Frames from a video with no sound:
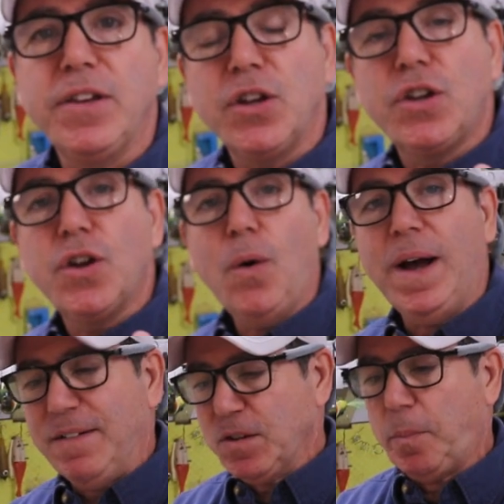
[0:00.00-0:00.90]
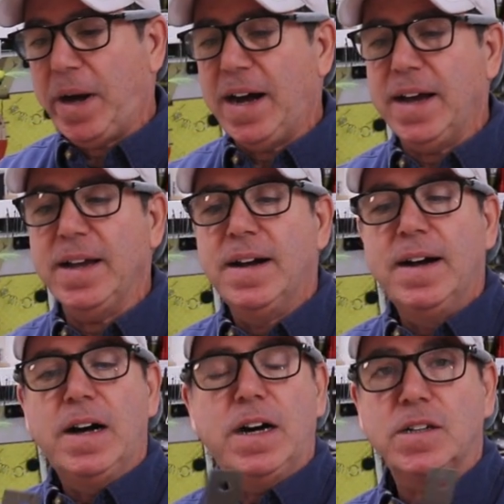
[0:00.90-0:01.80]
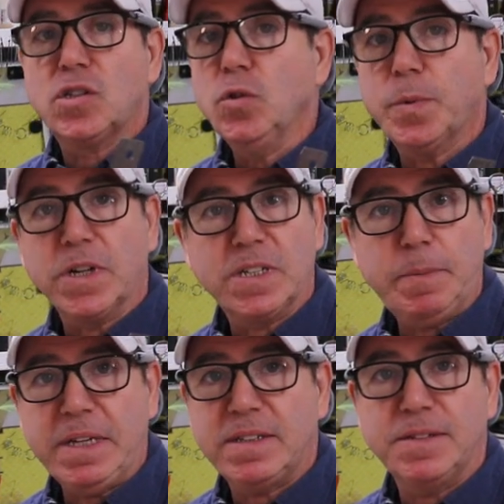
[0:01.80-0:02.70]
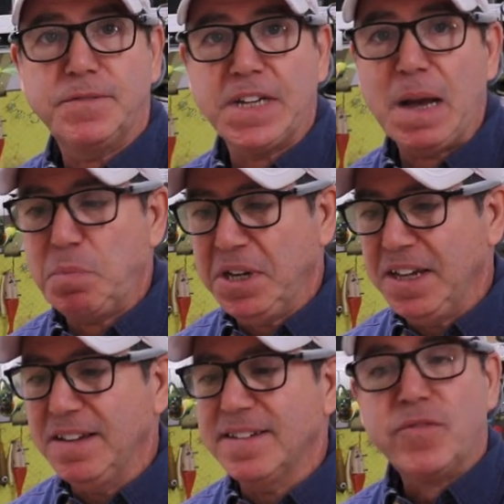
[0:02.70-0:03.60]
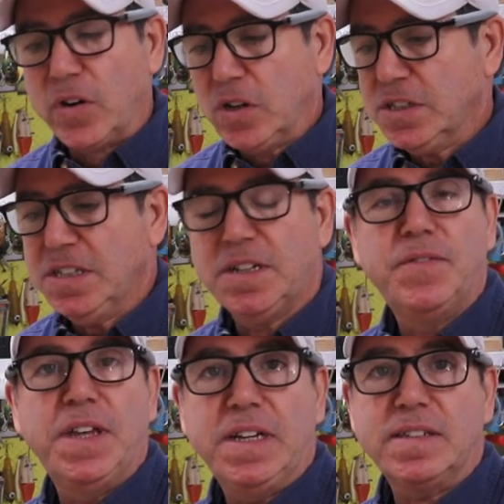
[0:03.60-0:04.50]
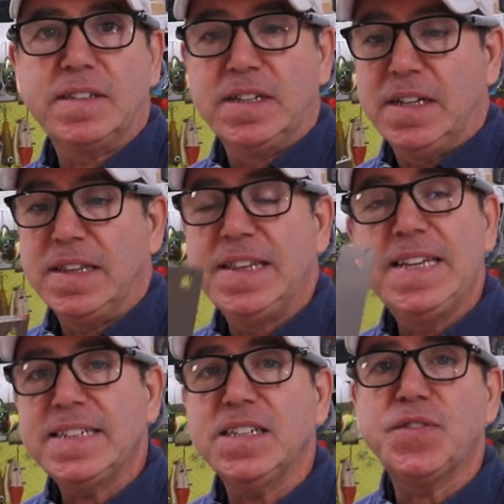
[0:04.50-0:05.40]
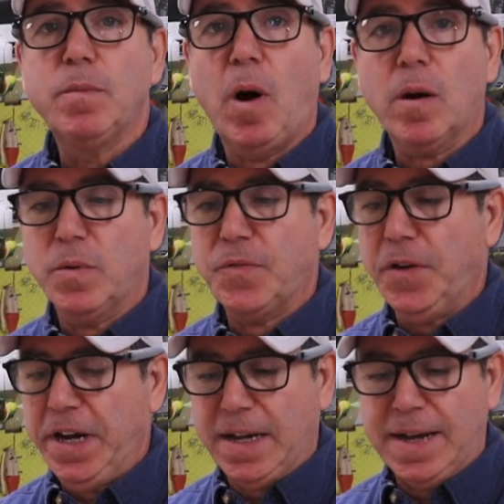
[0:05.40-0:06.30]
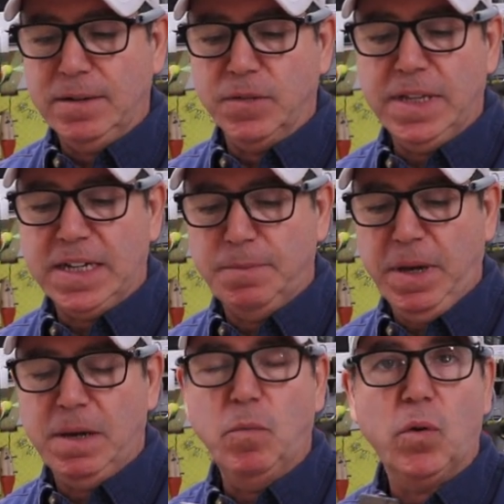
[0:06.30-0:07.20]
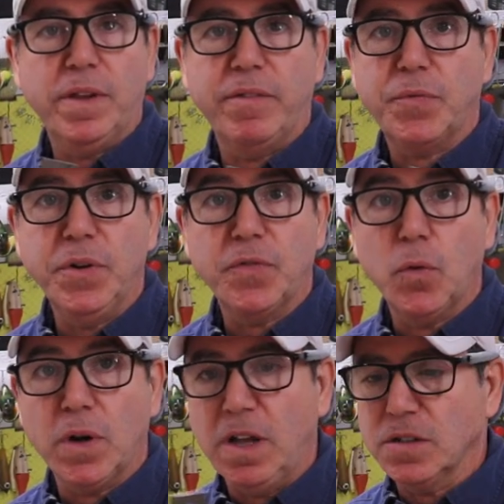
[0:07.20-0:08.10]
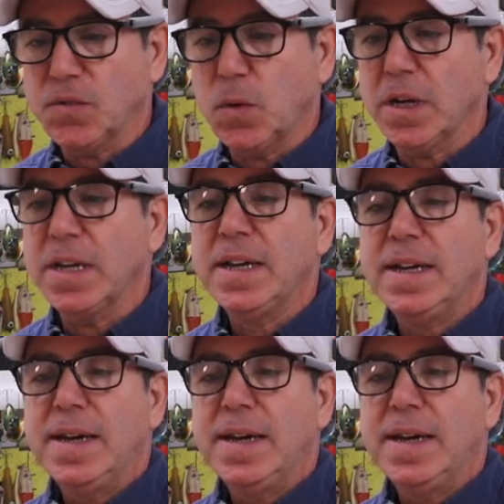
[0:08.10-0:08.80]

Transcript: and you don't have to buy a super expensive Japanese version of this. This is from Harbor Freight. I don't think I paid more than $3 or $4 for it,